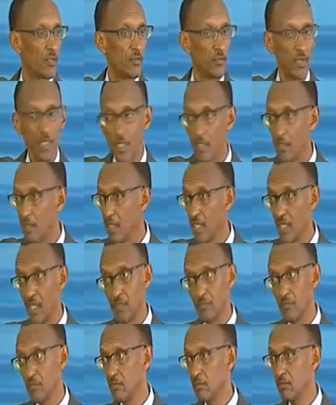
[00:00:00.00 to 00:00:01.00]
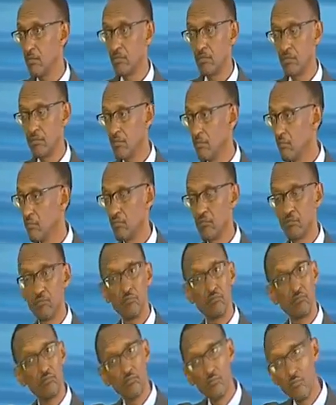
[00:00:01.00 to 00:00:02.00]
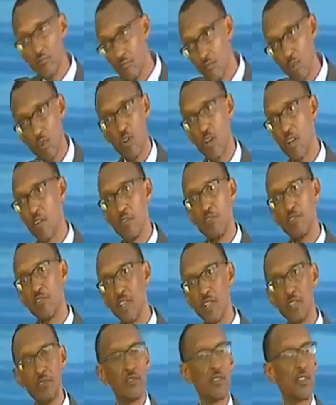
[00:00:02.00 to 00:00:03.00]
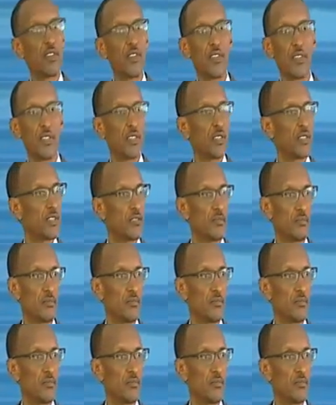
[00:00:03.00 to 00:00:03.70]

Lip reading: But they will come, run over everything,